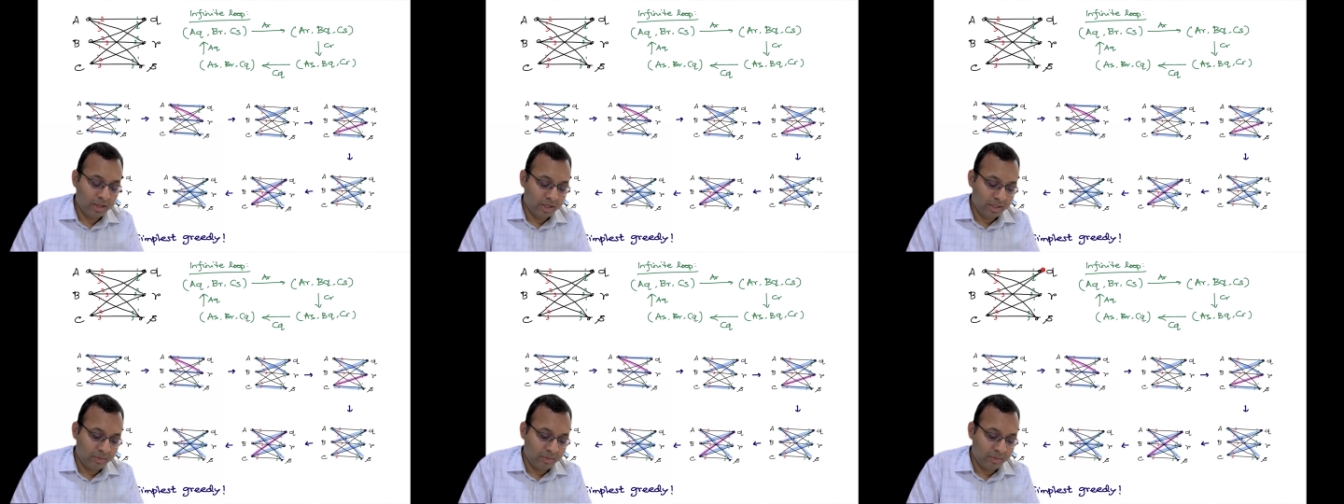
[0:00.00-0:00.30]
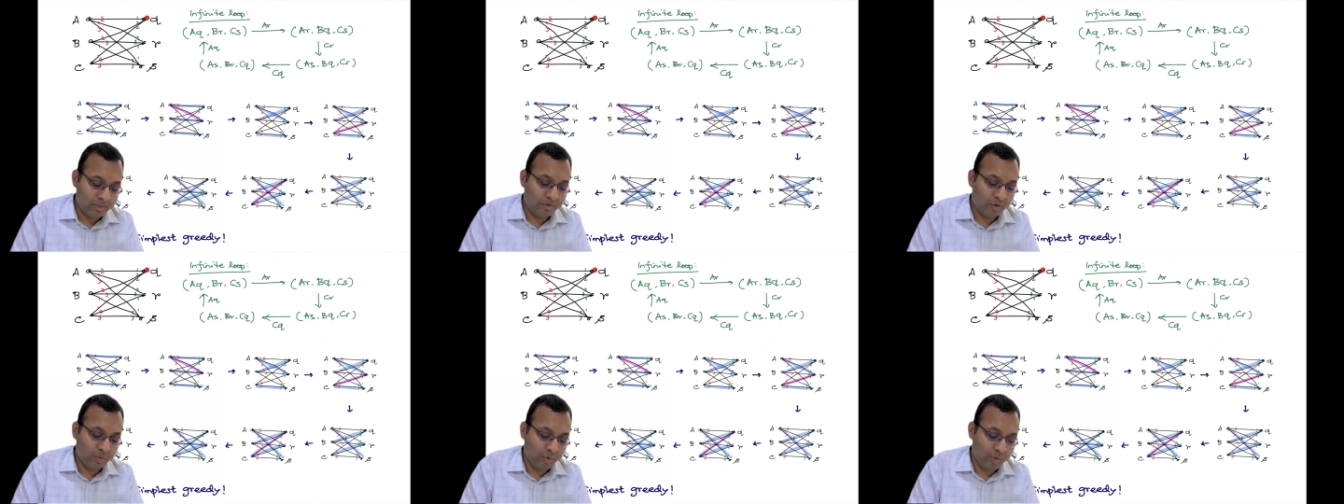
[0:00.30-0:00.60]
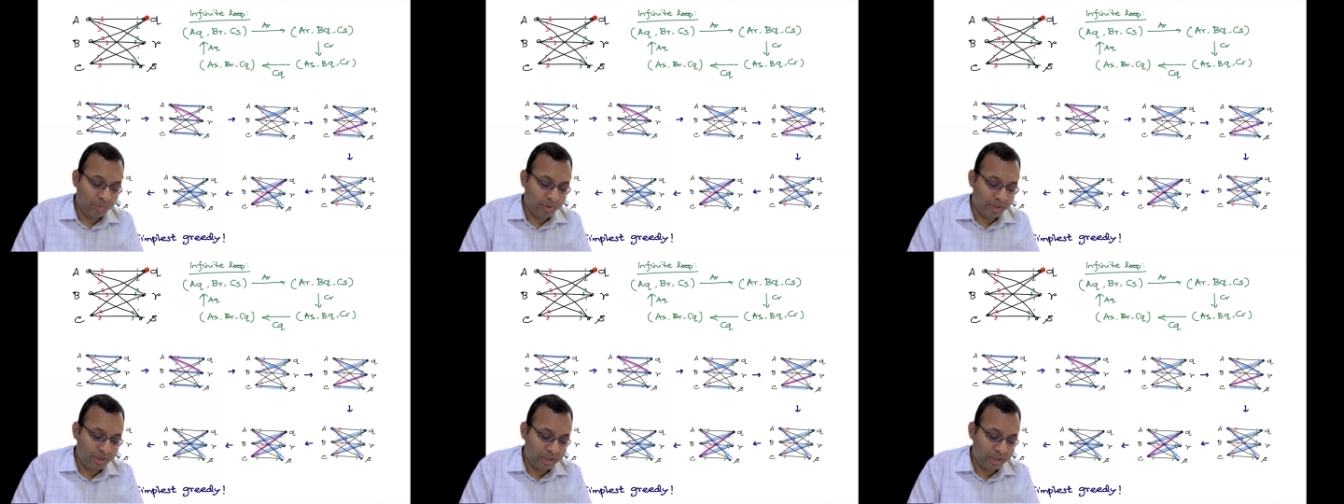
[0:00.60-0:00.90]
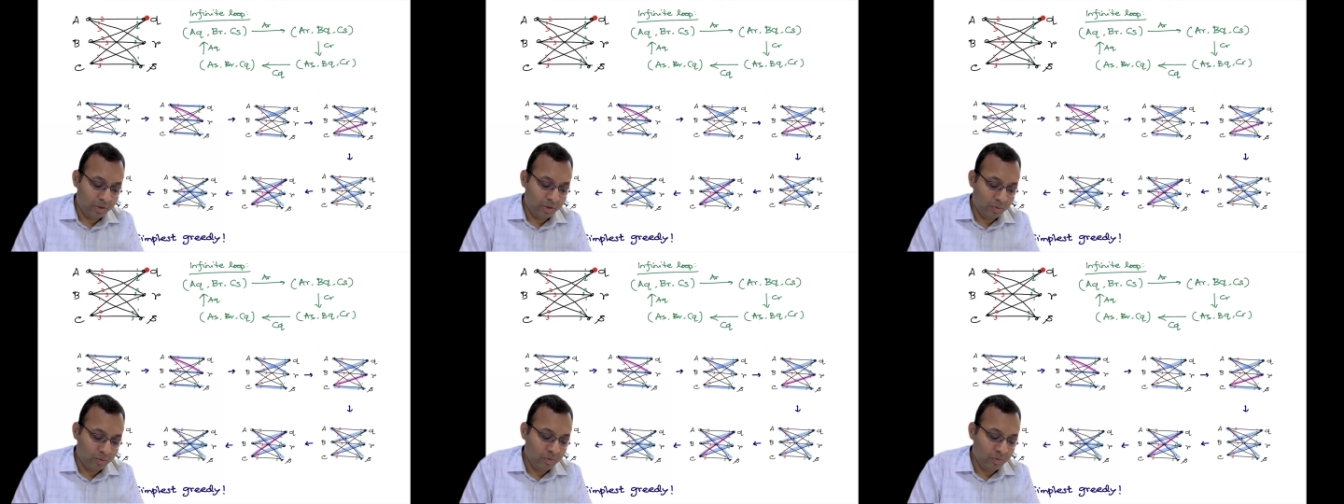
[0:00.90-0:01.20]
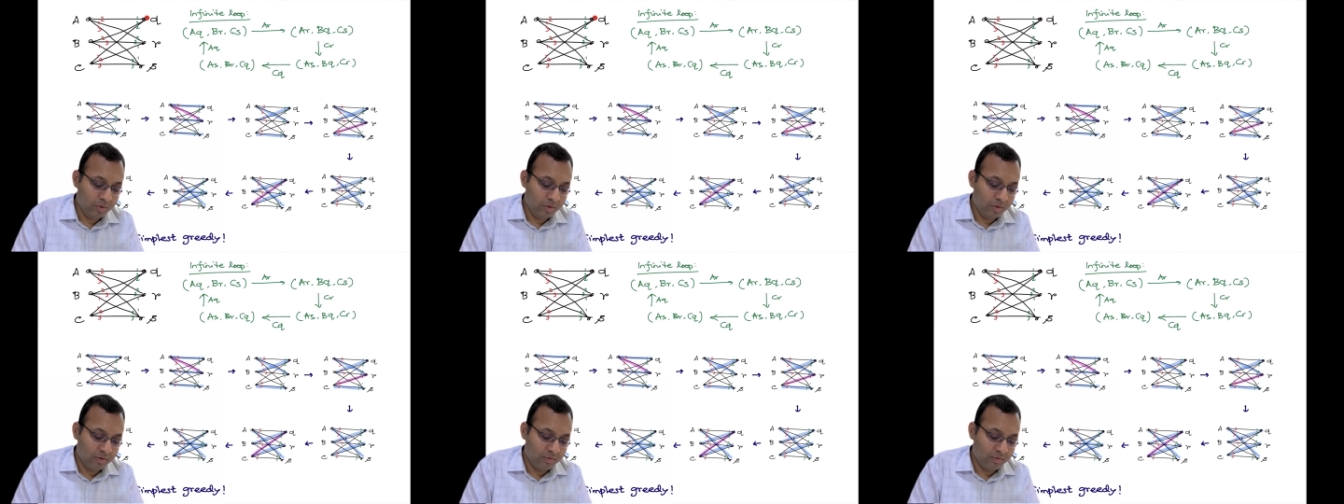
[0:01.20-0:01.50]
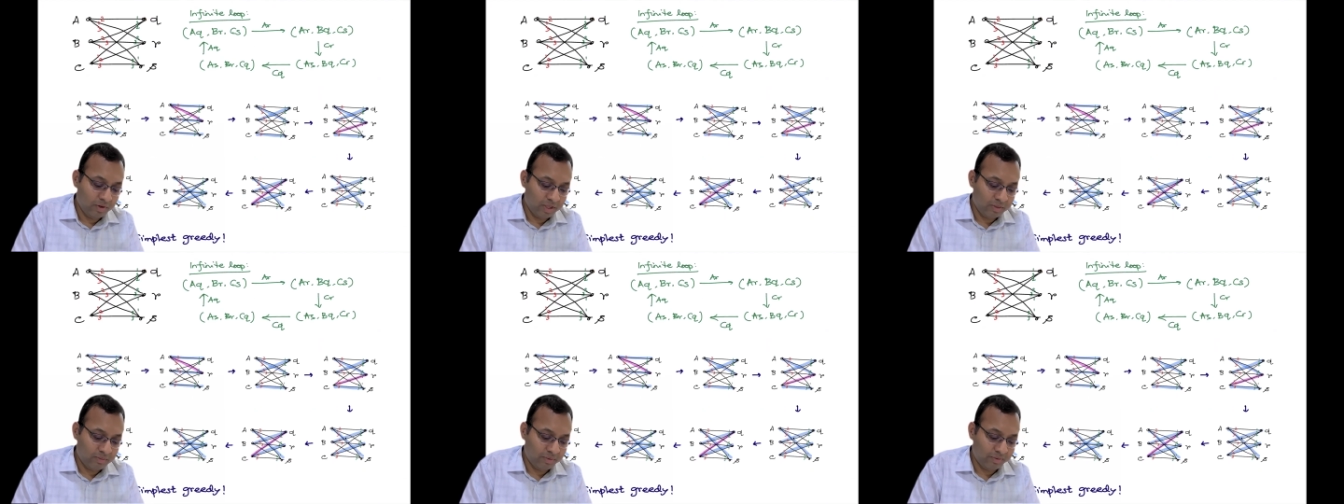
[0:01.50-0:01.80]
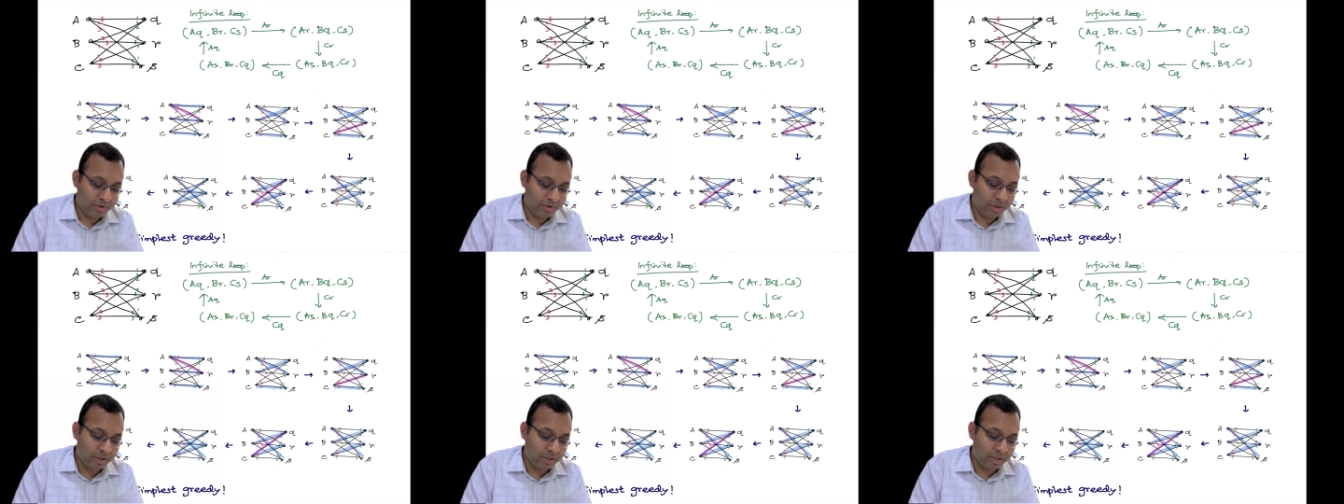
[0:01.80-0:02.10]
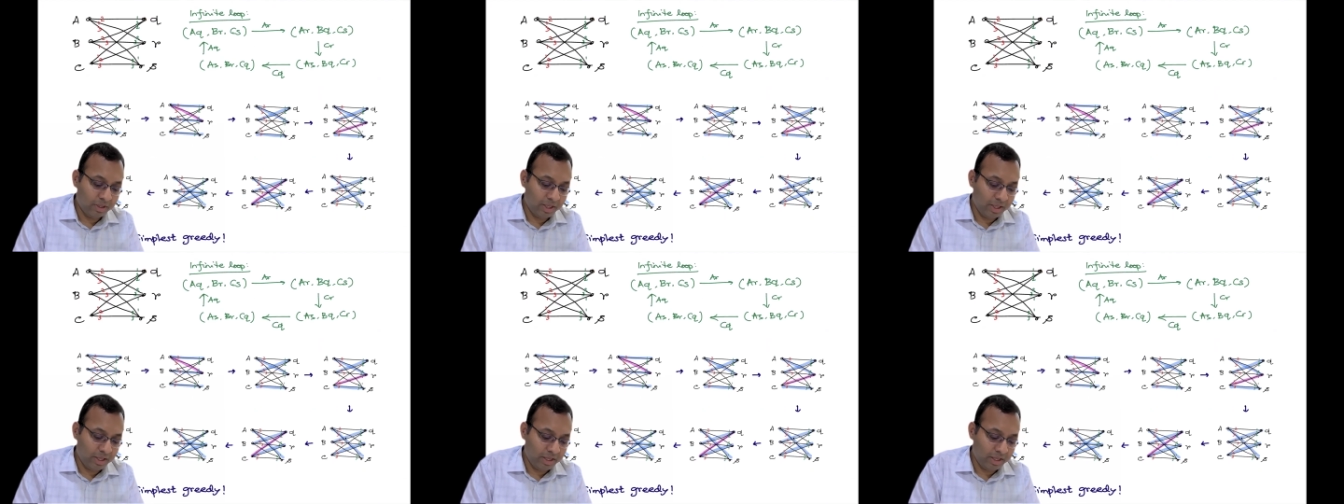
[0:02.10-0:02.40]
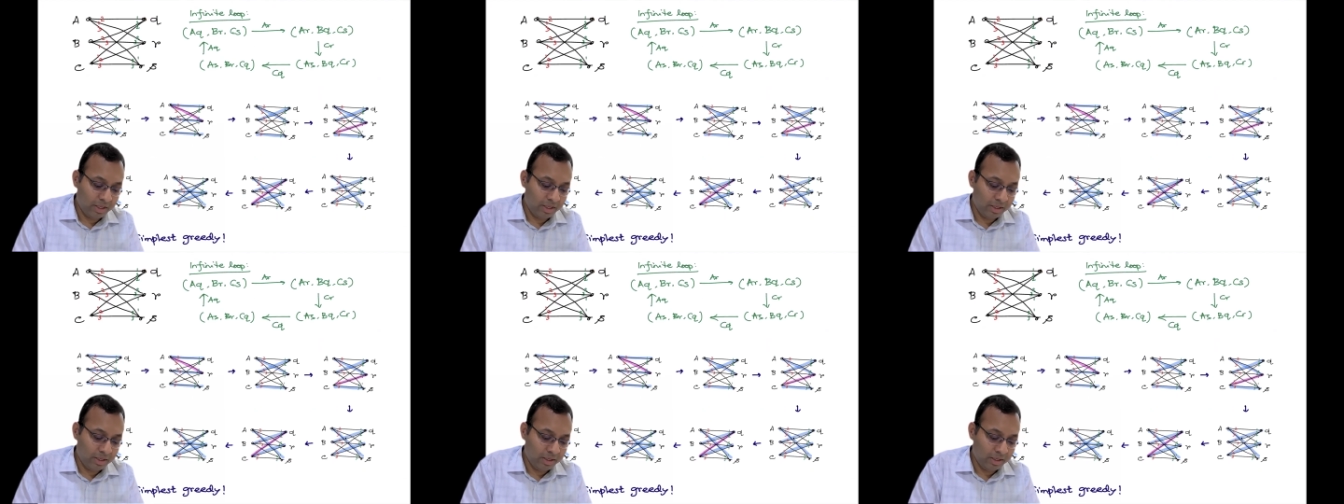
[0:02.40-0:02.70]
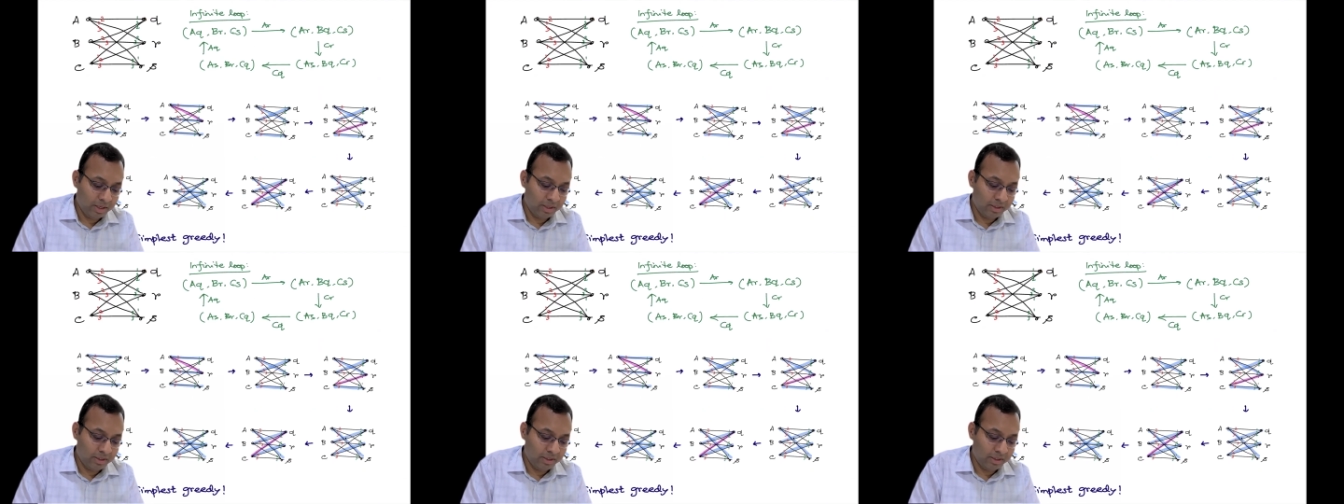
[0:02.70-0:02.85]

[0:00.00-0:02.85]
Similarly for women, Q, first preference is A,